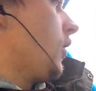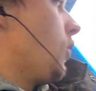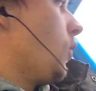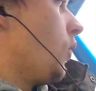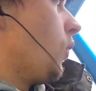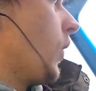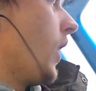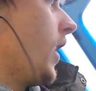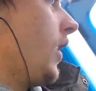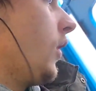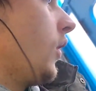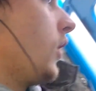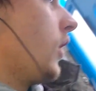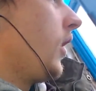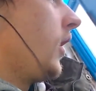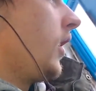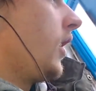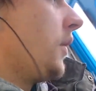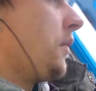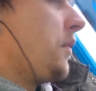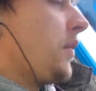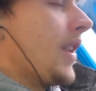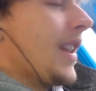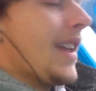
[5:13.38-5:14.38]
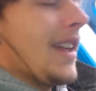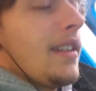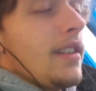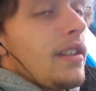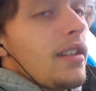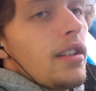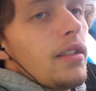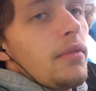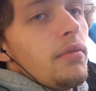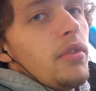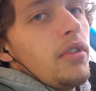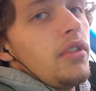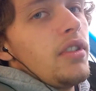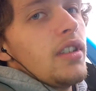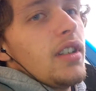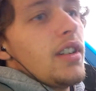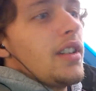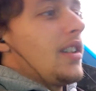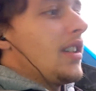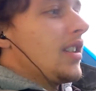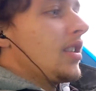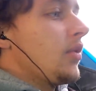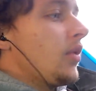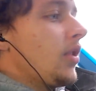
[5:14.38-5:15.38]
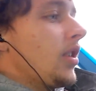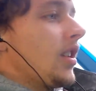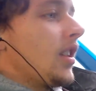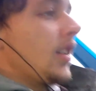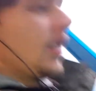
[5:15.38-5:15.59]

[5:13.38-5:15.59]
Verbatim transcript: Way earlier than planned, but yeah, that's what